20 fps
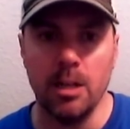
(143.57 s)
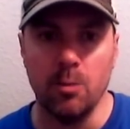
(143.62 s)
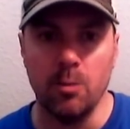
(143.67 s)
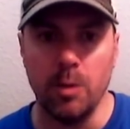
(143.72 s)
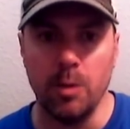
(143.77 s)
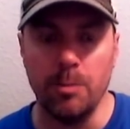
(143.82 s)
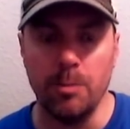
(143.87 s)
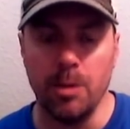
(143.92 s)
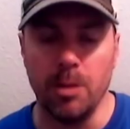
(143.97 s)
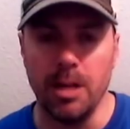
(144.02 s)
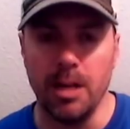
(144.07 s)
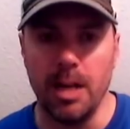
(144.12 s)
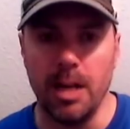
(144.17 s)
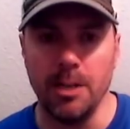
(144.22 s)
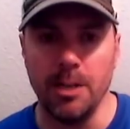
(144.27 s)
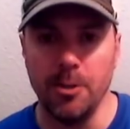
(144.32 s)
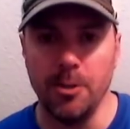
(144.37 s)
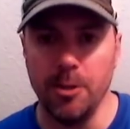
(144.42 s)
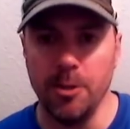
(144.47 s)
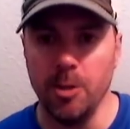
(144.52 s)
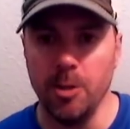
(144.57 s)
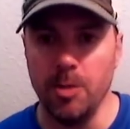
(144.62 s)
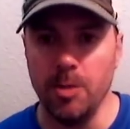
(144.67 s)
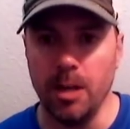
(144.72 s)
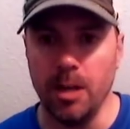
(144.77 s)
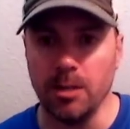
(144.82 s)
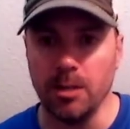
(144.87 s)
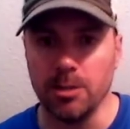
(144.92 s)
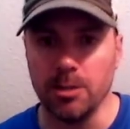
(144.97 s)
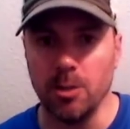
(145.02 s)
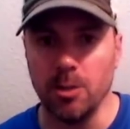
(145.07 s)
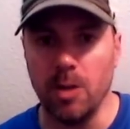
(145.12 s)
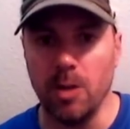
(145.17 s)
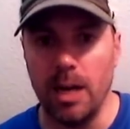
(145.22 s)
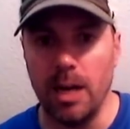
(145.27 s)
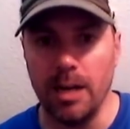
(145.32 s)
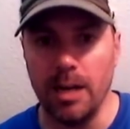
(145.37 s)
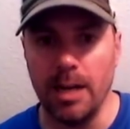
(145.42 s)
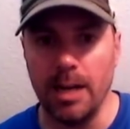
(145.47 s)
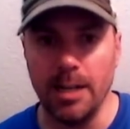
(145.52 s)
We put it on YouTube and also
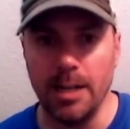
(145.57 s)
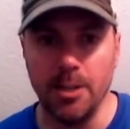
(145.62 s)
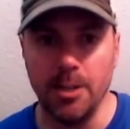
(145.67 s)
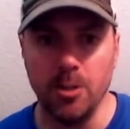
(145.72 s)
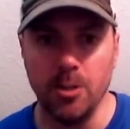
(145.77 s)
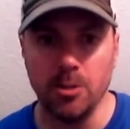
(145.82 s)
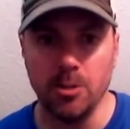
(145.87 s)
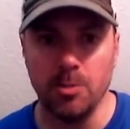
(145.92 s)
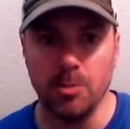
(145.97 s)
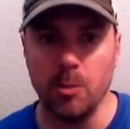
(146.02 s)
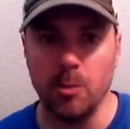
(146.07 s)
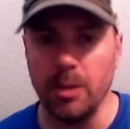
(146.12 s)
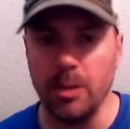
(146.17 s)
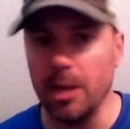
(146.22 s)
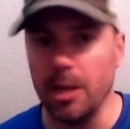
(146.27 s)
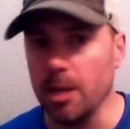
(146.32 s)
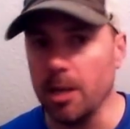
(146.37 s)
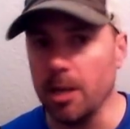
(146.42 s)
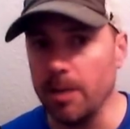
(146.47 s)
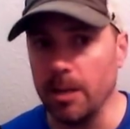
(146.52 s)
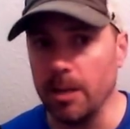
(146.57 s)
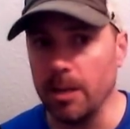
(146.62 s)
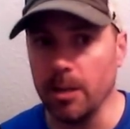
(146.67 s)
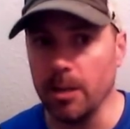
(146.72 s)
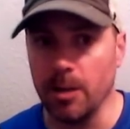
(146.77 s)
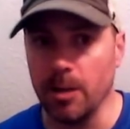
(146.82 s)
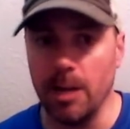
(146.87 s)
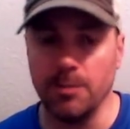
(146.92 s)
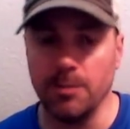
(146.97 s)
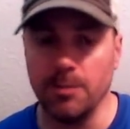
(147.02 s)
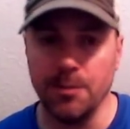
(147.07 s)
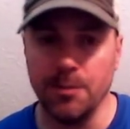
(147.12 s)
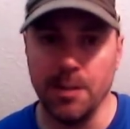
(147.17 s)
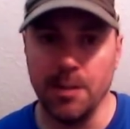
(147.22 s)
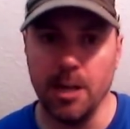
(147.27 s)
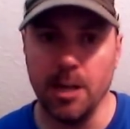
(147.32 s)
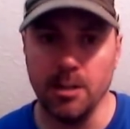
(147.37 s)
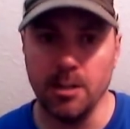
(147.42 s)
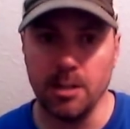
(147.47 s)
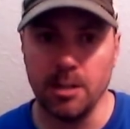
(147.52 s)
on iTunes, but we talk about autographs if you
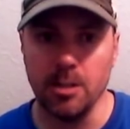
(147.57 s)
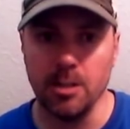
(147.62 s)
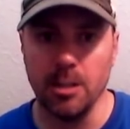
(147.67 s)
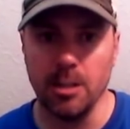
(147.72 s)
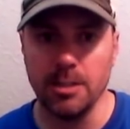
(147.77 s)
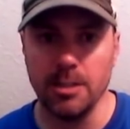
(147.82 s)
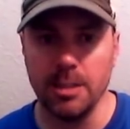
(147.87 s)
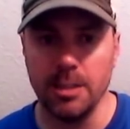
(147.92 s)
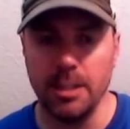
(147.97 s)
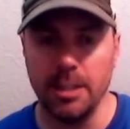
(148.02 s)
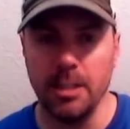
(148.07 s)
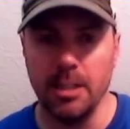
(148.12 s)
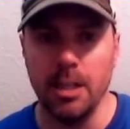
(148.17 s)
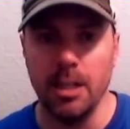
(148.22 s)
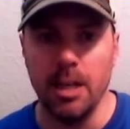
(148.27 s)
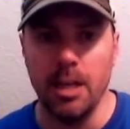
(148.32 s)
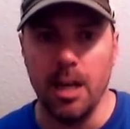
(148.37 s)
guys aren't listening.